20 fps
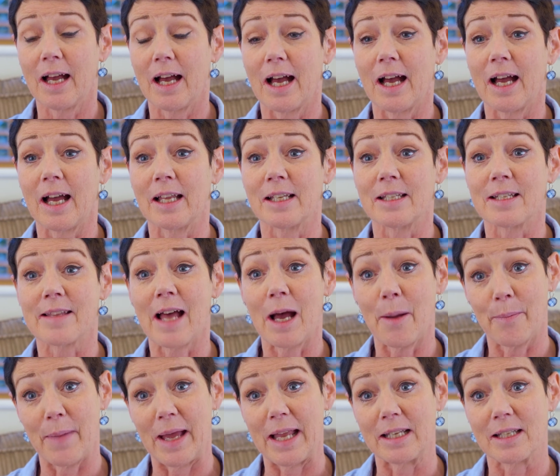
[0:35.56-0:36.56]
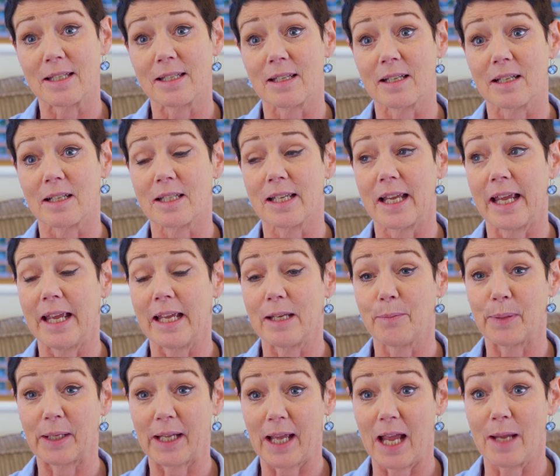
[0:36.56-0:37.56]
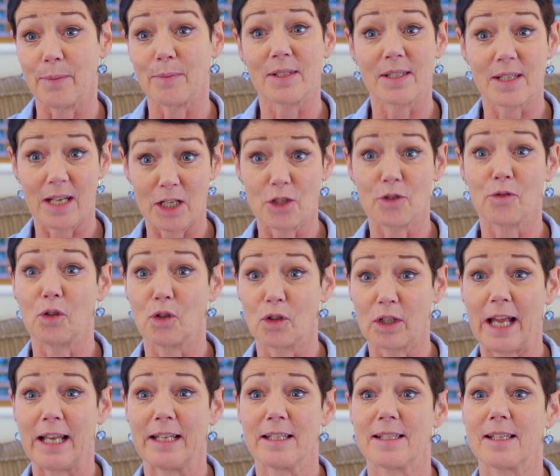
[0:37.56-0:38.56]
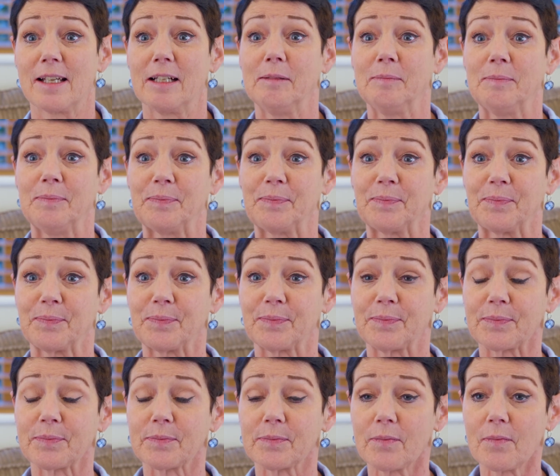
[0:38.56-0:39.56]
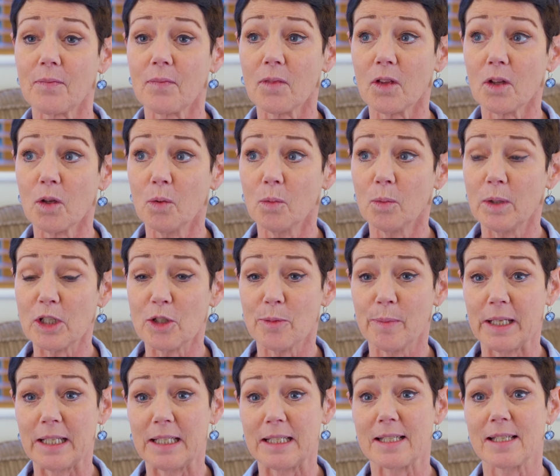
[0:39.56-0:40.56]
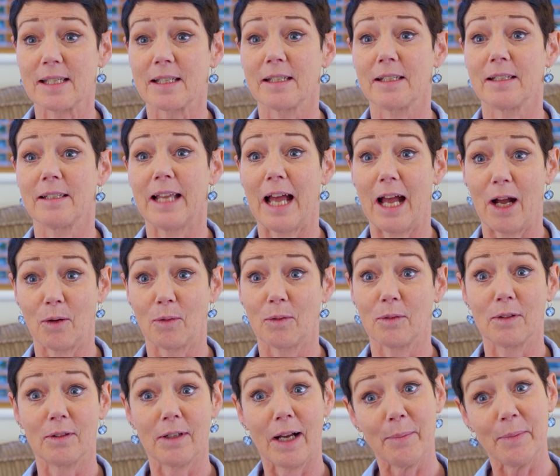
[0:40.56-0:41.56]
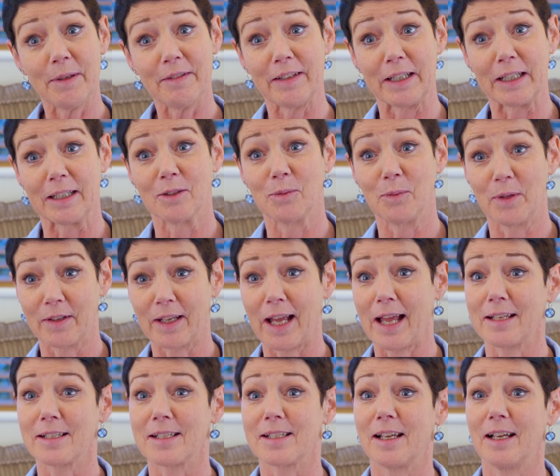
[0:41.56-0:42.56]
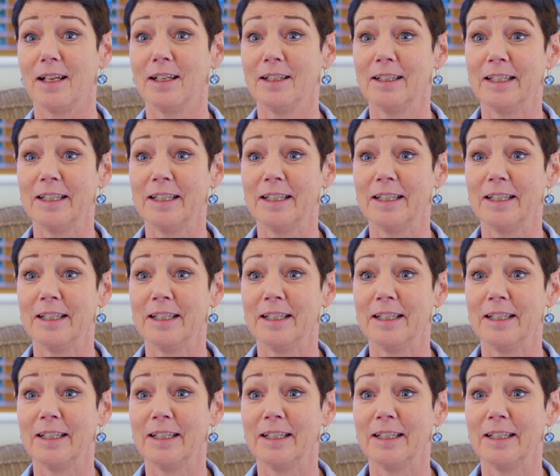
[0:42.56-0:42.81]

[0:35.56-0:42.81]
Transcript: and that meant that it became stage 4 cancer, which means now I'm living with cancer.